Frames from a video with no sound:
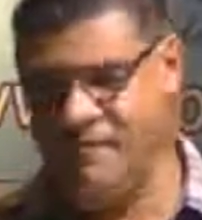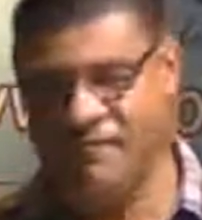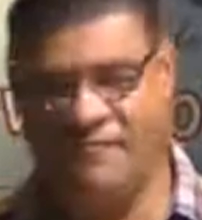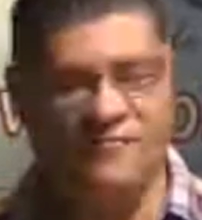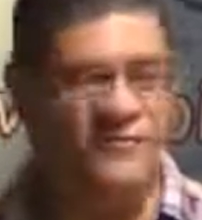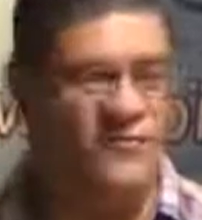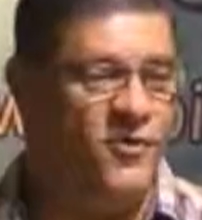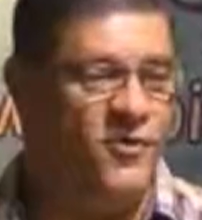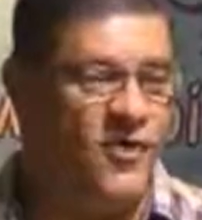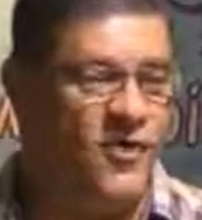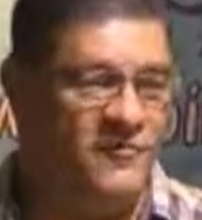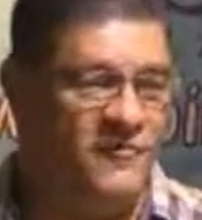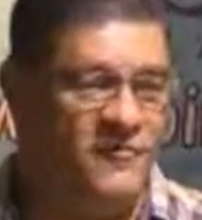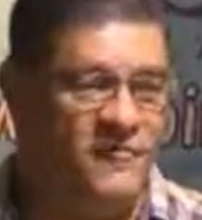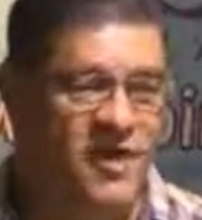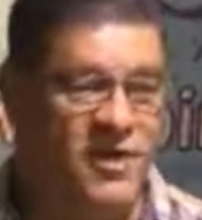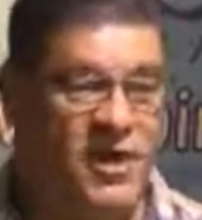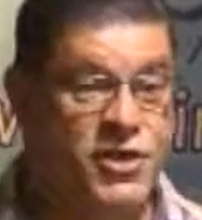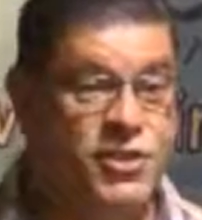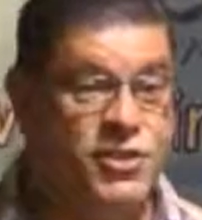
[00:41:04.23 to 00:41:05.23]
for a
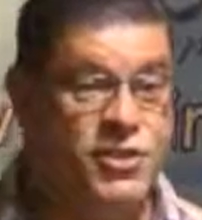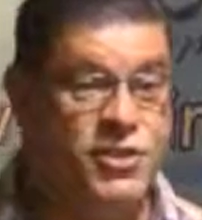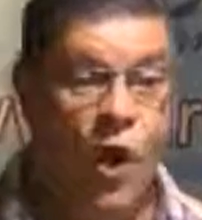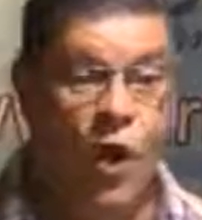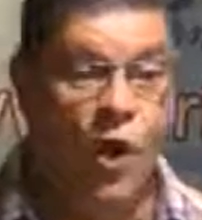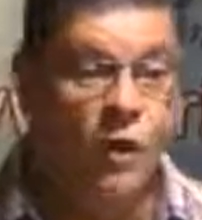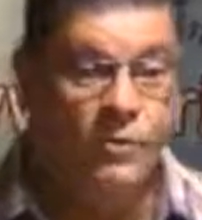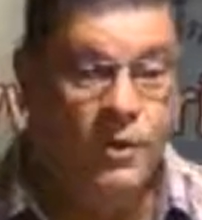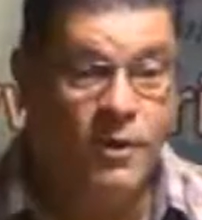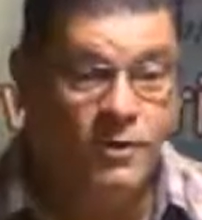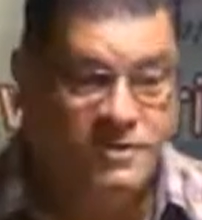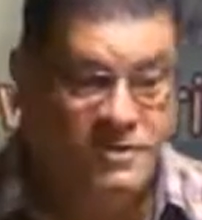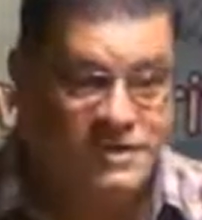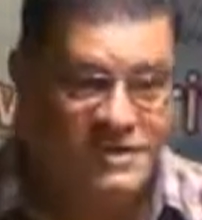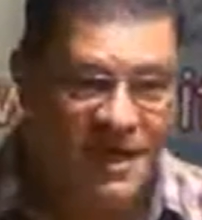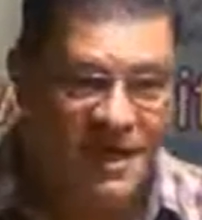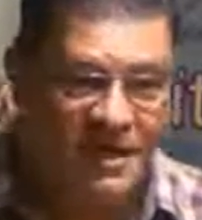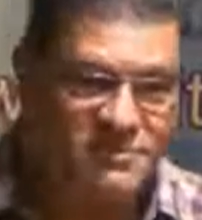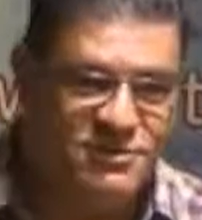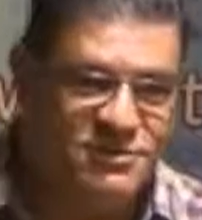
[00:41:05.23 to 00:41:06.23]
very noble
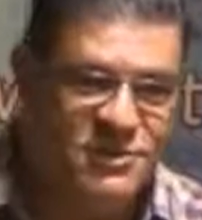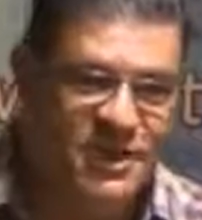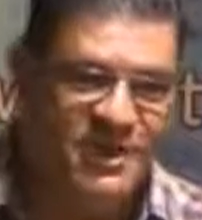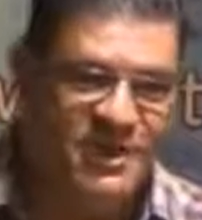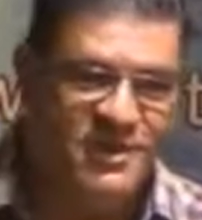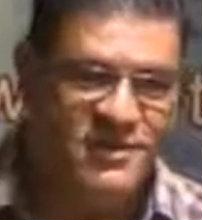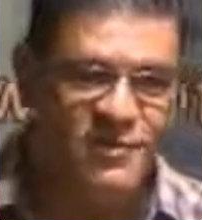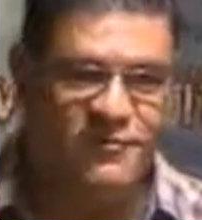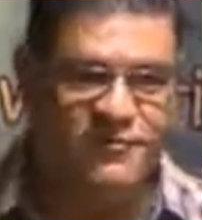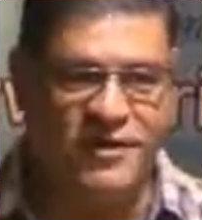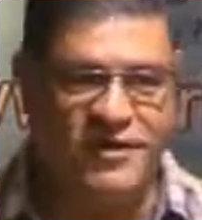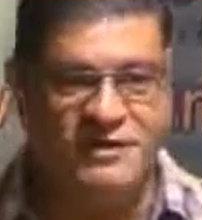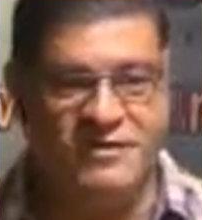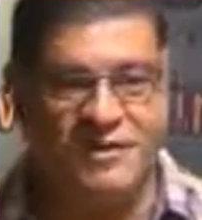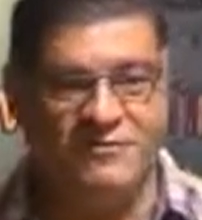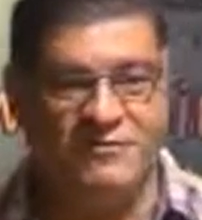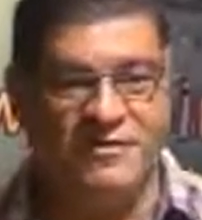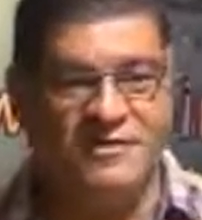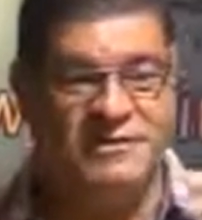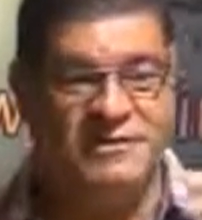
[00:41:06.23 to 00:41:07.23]
subject or very
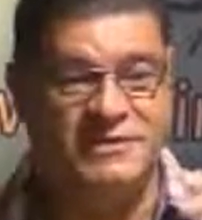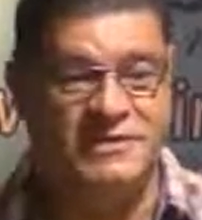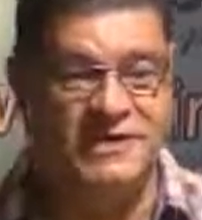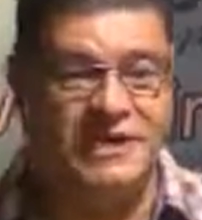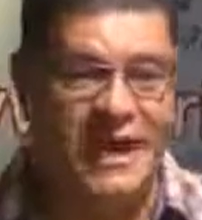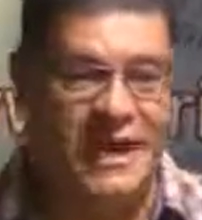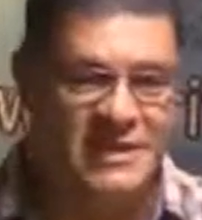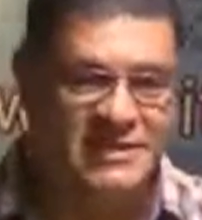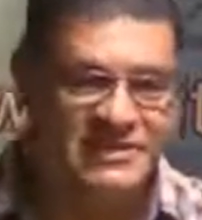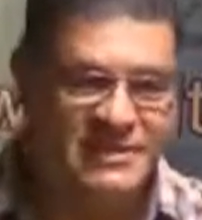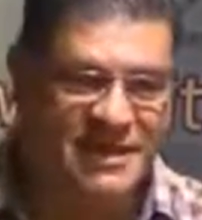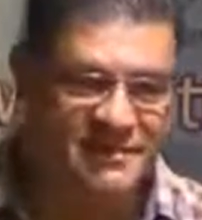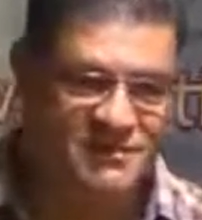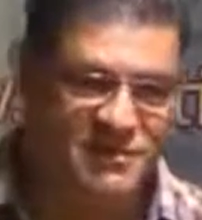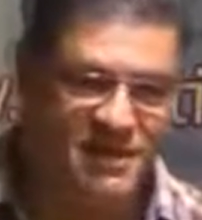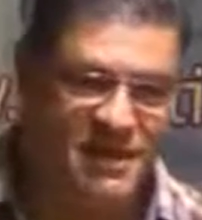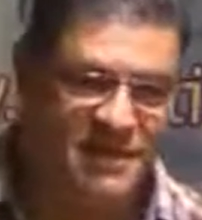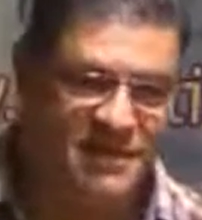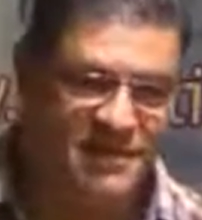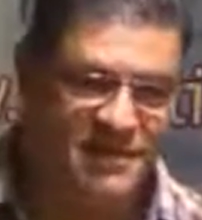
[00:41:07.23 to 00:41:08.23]
sophisticated
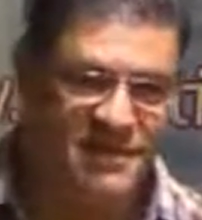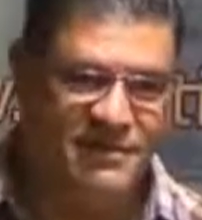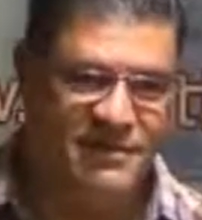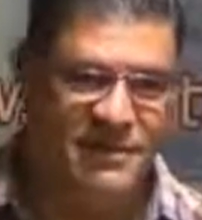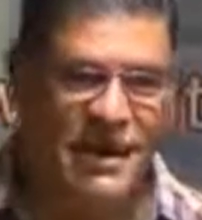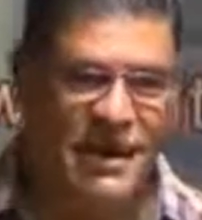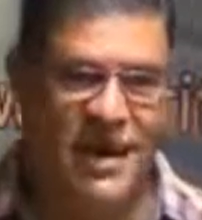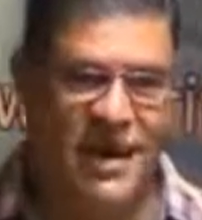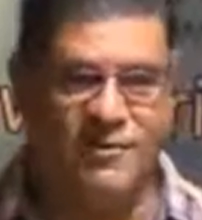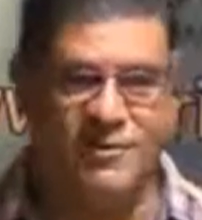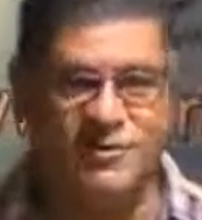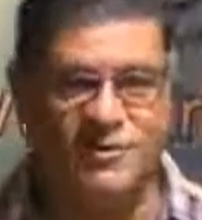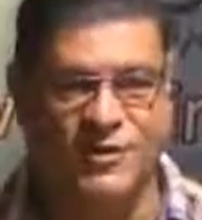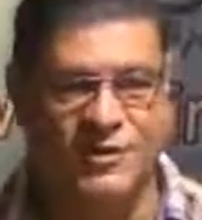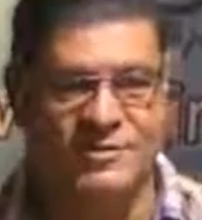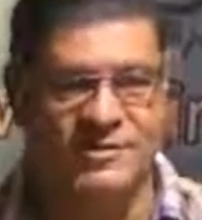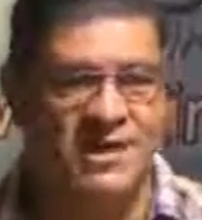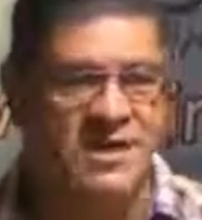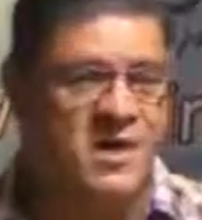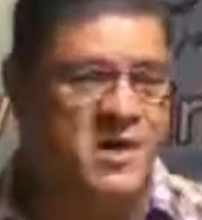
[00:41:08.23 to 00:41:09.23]
subject. The language was
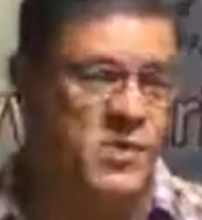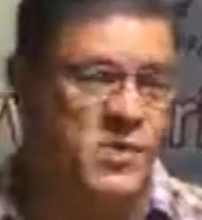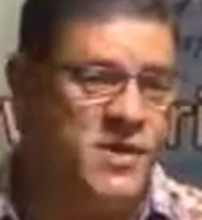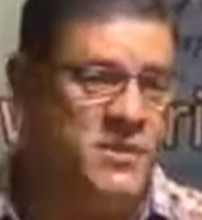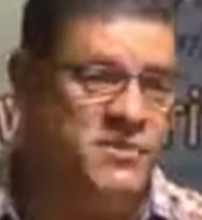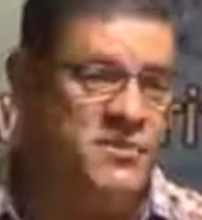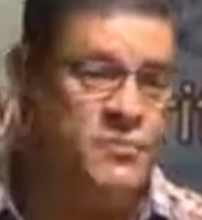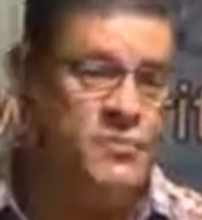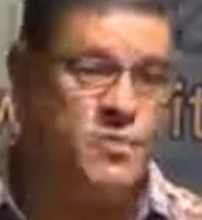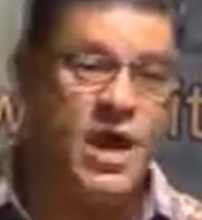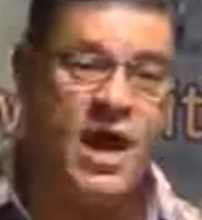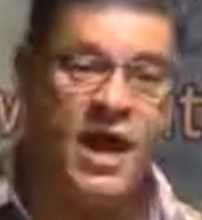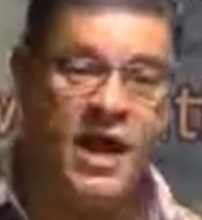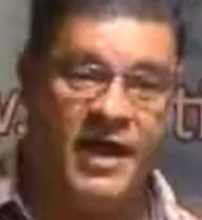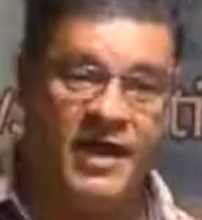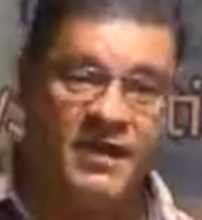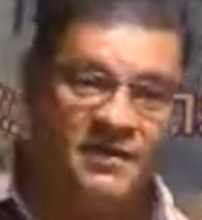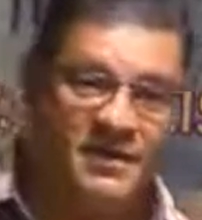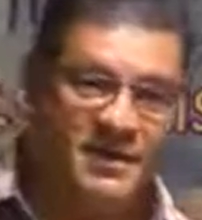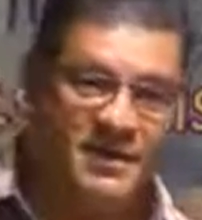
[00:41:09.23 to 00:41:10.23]
with rhyme,